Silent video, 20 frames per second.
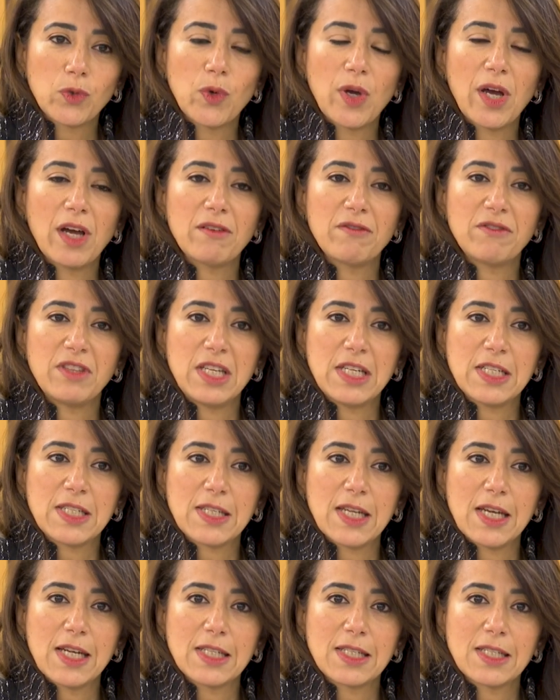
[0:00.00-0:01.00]
to have
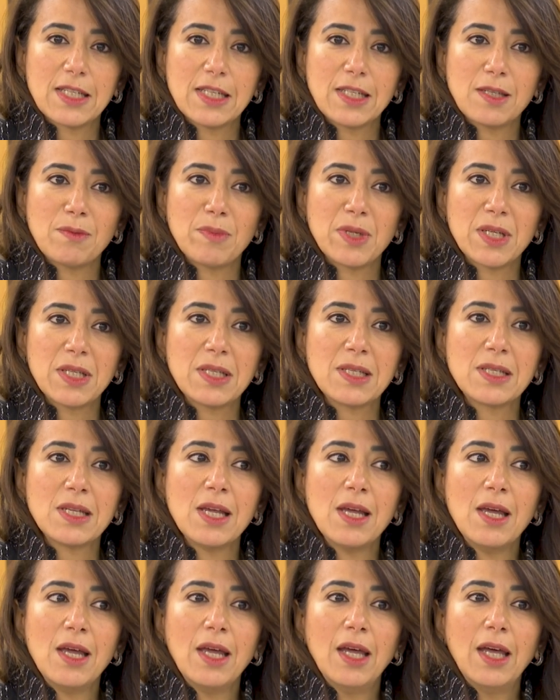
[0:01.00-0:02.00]
these assessments
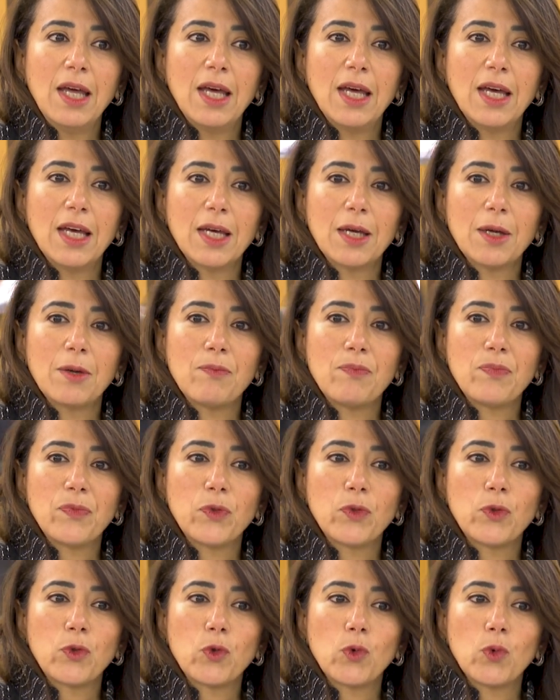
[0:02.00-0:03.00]
um,
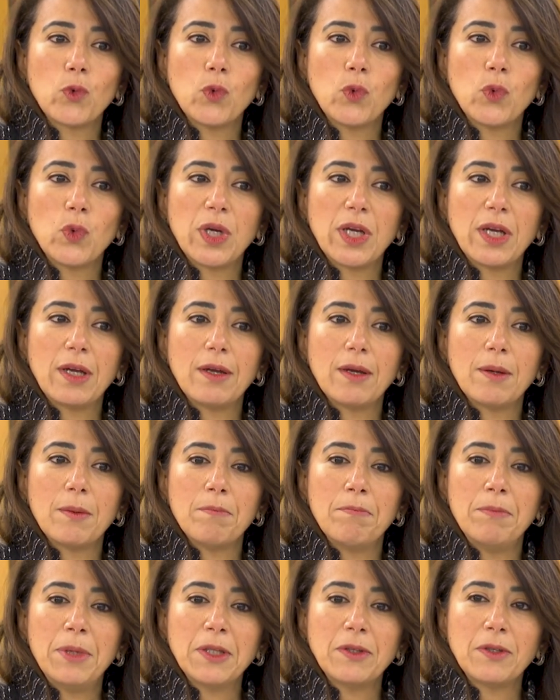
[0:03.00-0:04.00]
to
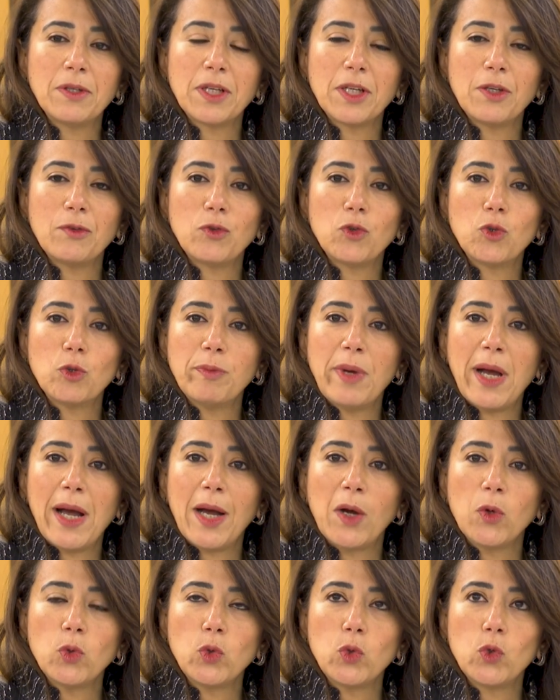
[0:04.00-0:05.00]
better inform
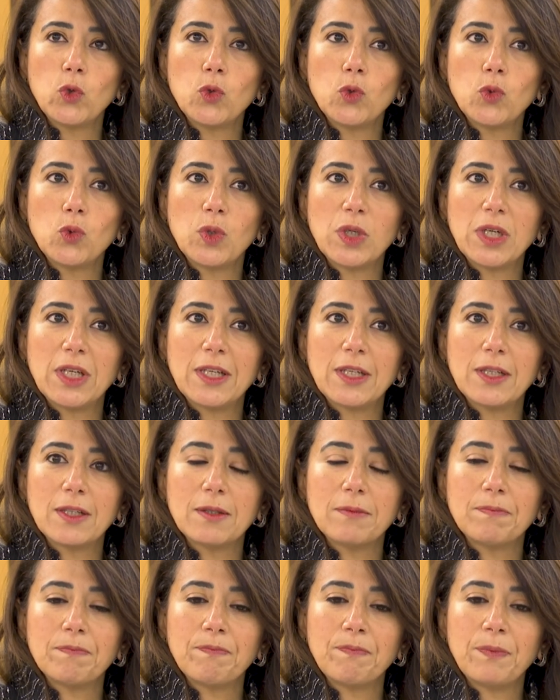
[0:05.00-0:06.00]
how to
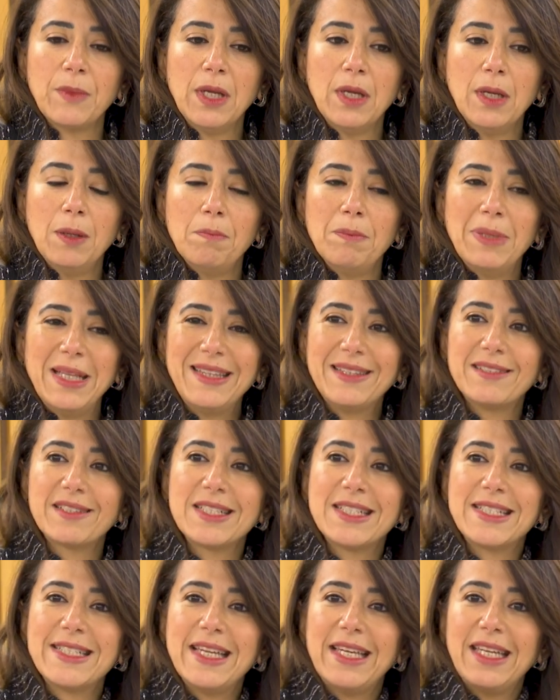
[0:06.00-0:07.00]
um, build
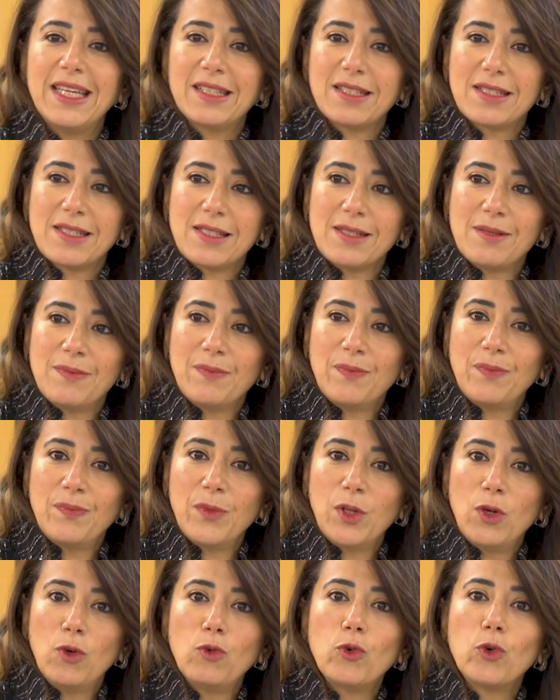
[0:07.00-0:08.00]
resilience
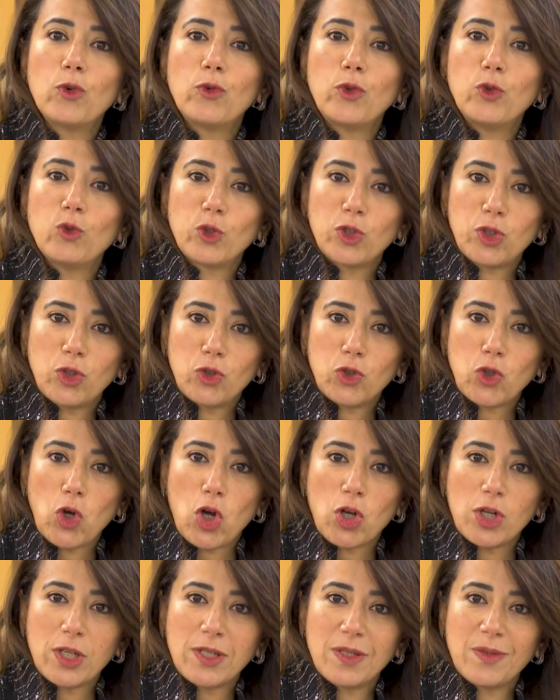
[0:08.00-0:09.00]
for future
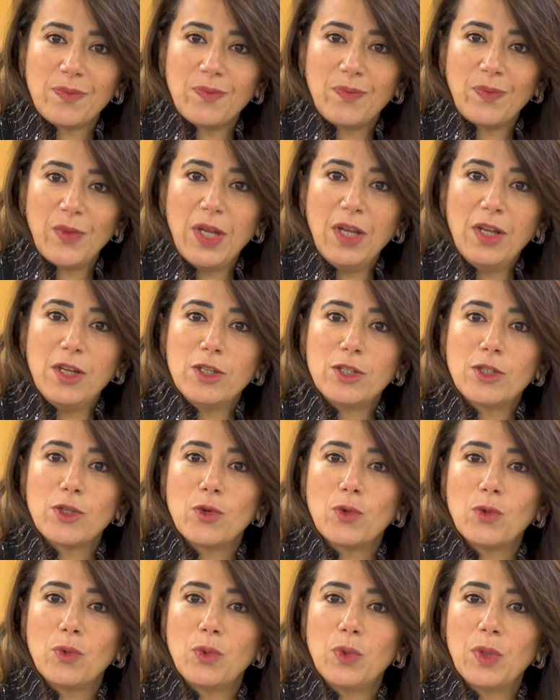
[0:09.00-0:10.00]
shocks.
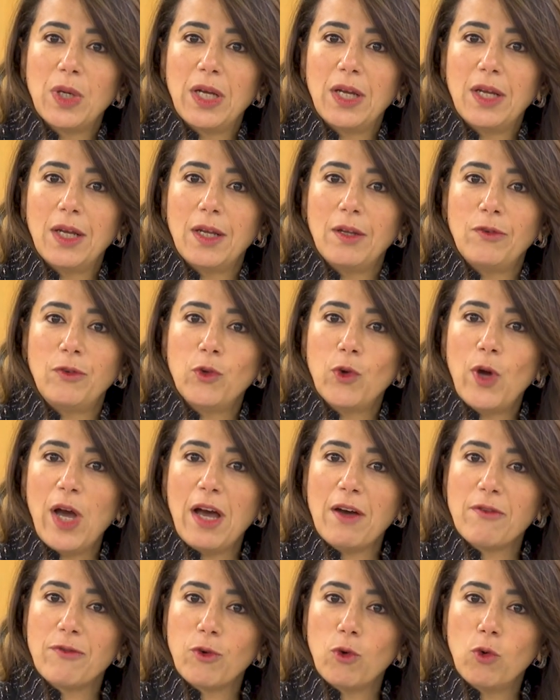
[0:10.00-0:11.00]
So if you
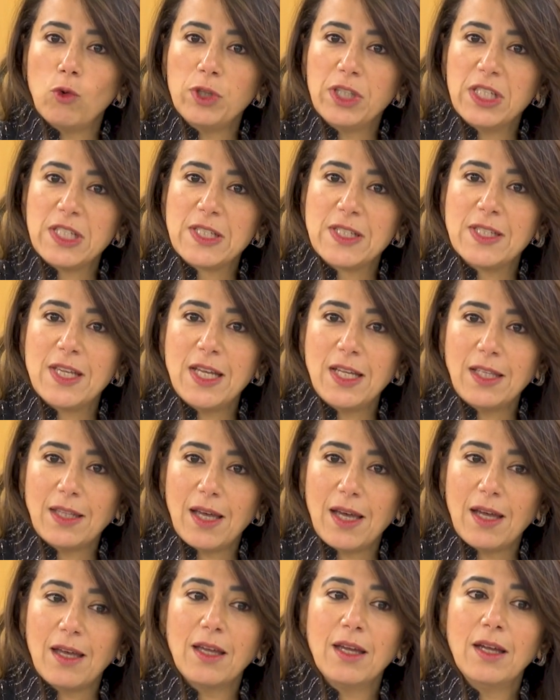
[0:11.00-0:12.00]
have all this data